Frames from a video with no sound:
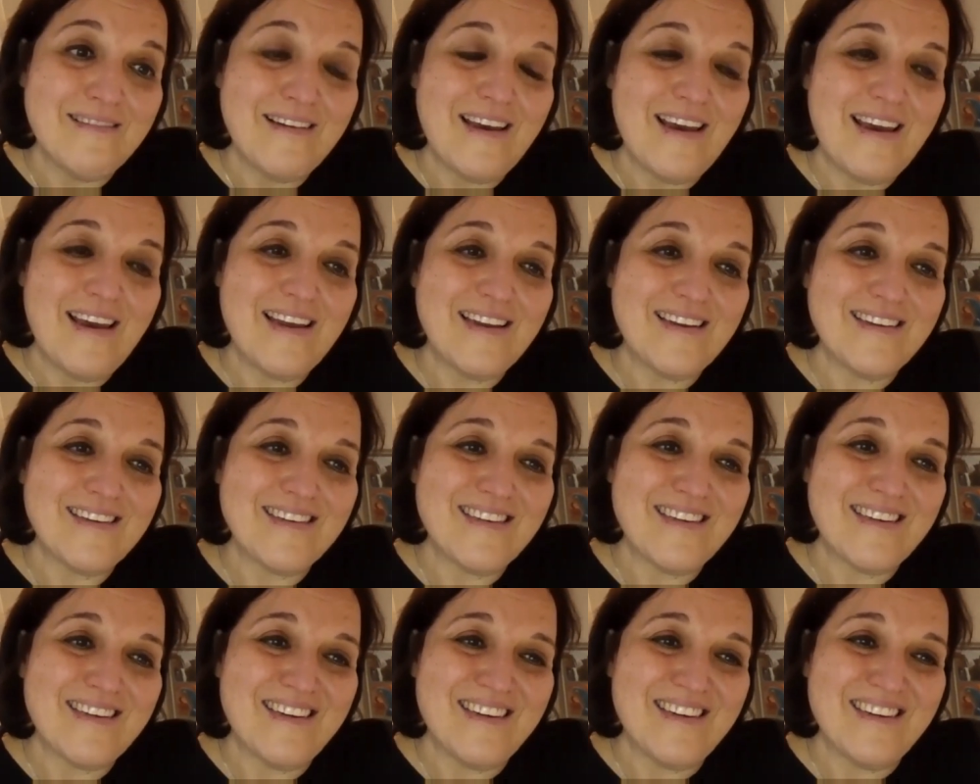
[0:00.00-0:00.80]

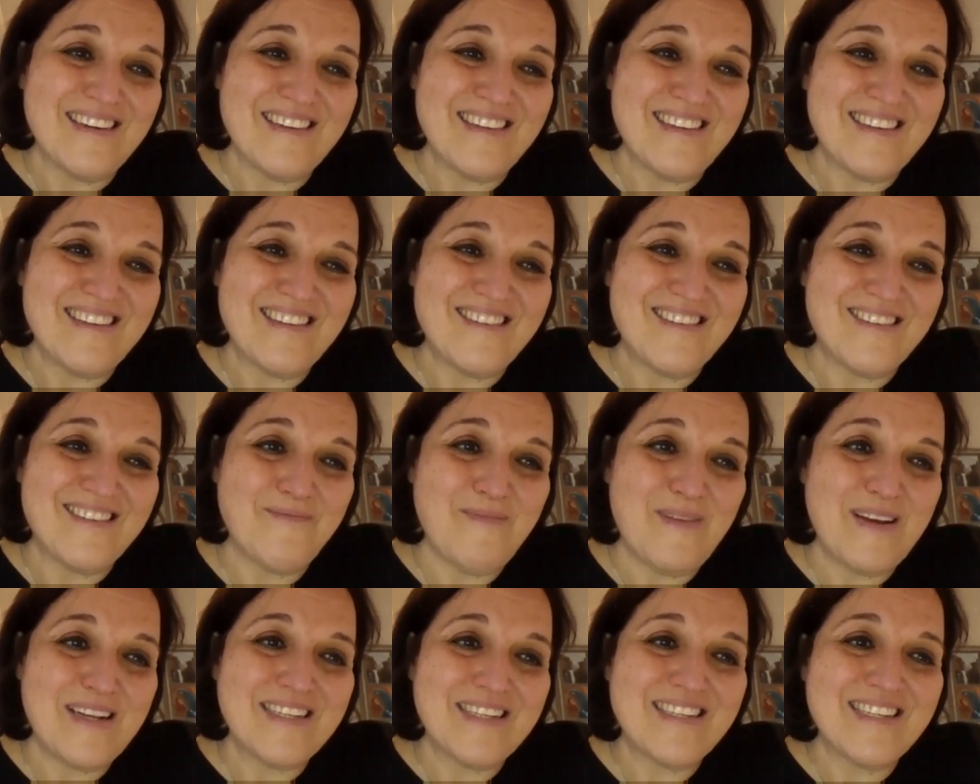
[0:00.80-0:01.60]
and uh,
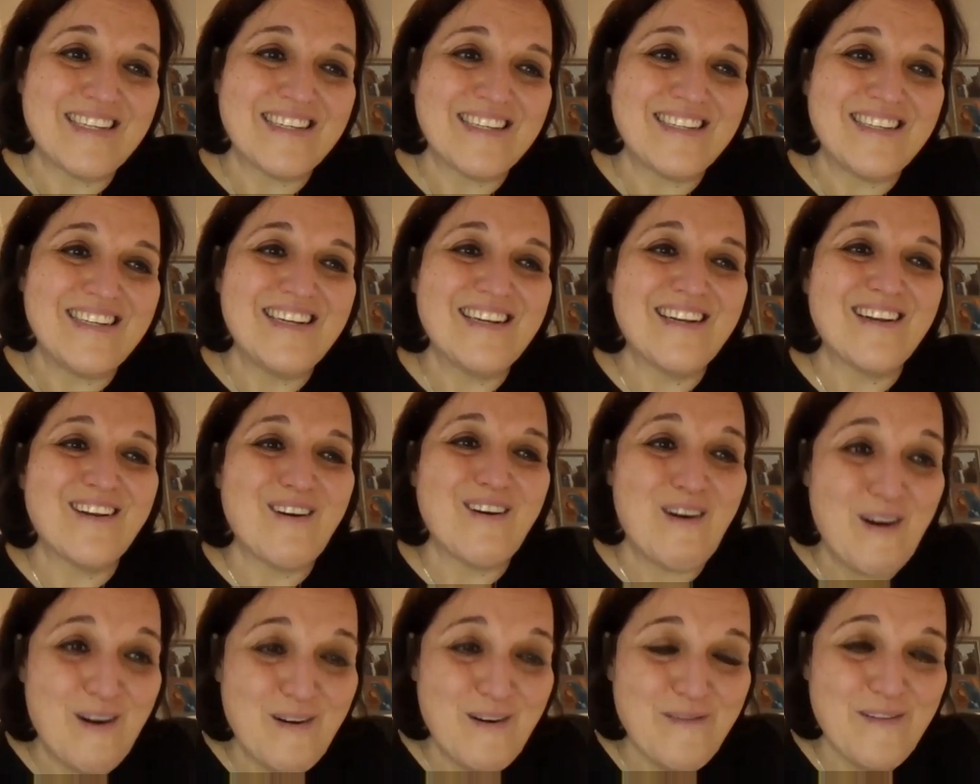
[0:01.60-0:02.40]
spent sixteen and
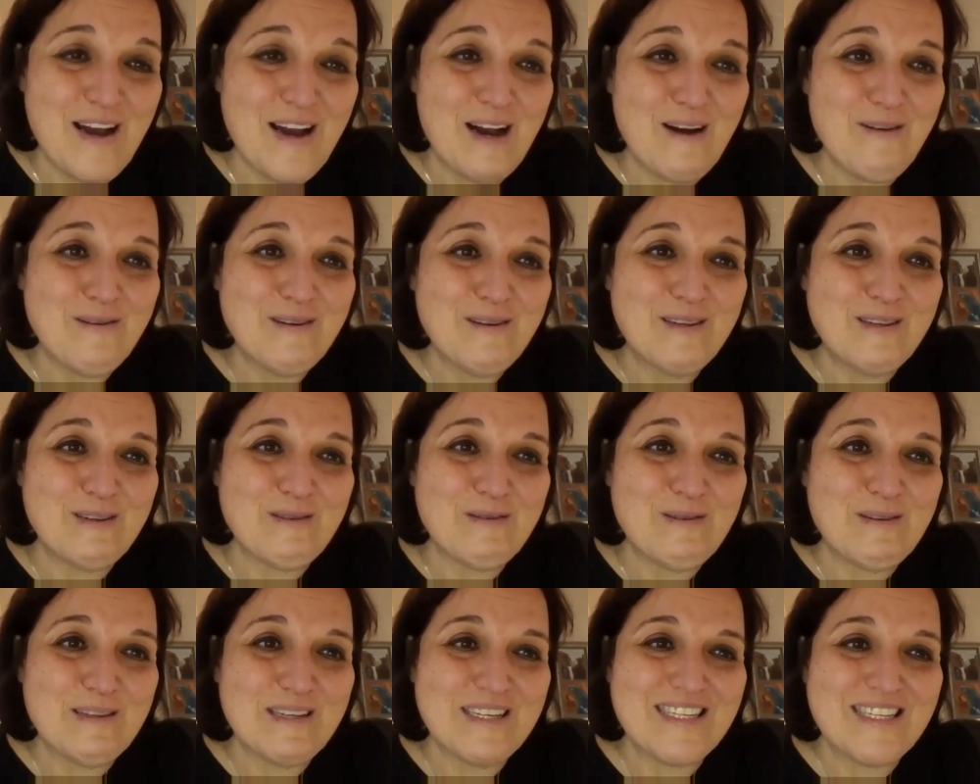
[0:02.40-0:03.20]
a half hours
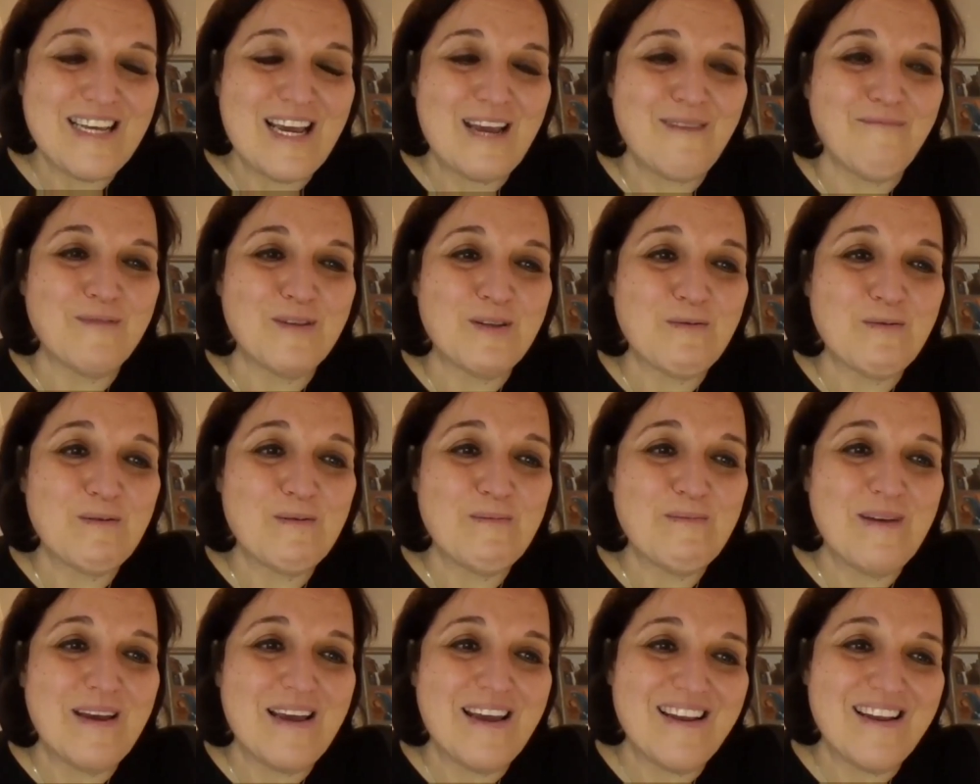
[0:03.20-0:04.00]
doing the same
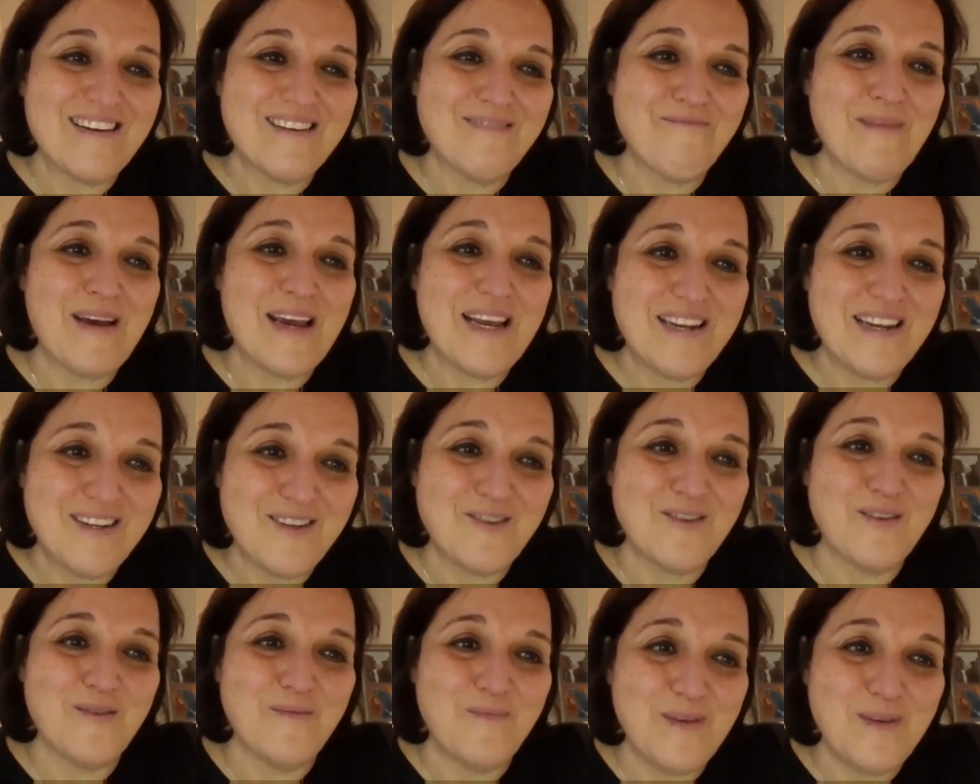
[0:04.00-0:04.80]
swim and made it
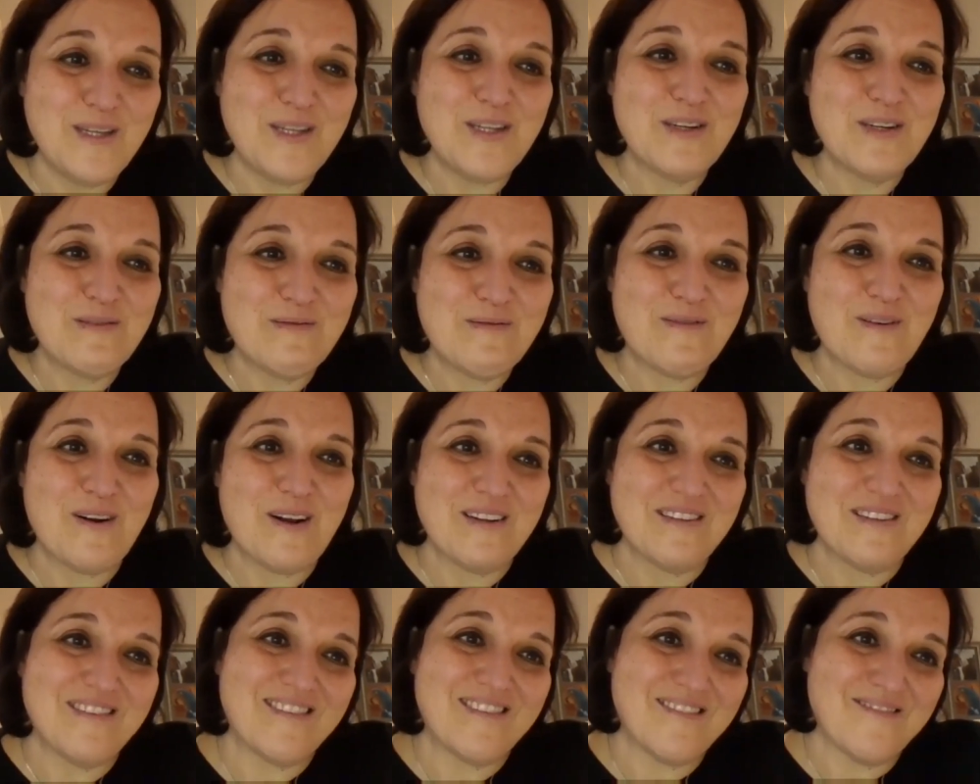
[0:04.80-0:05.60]
to the beach in
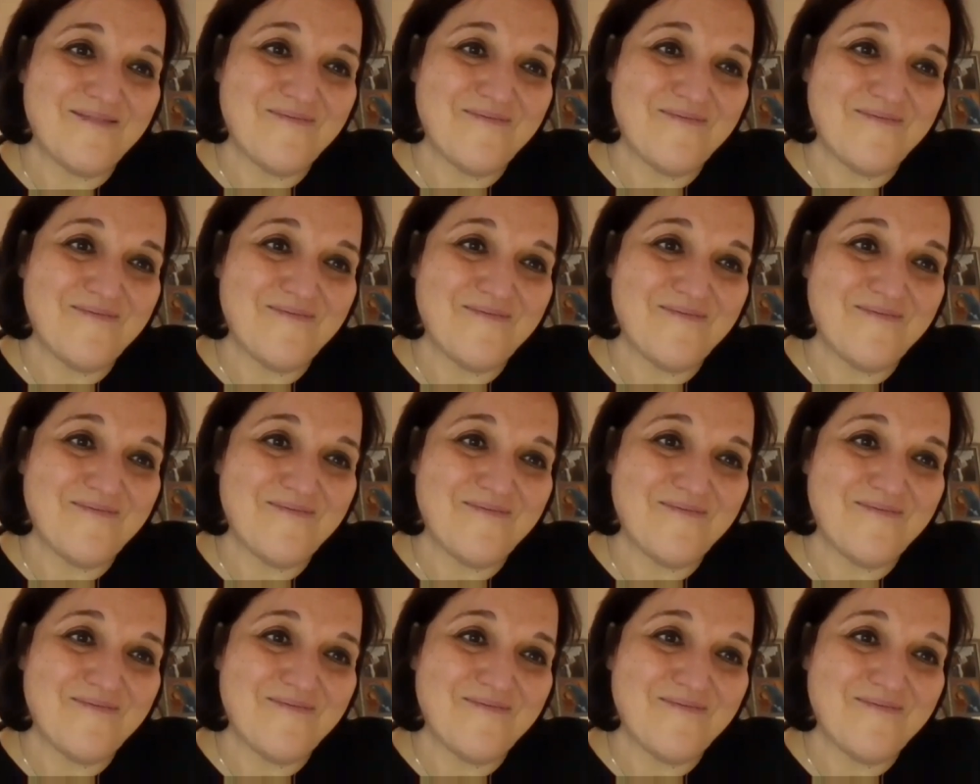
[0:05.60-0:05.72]
France.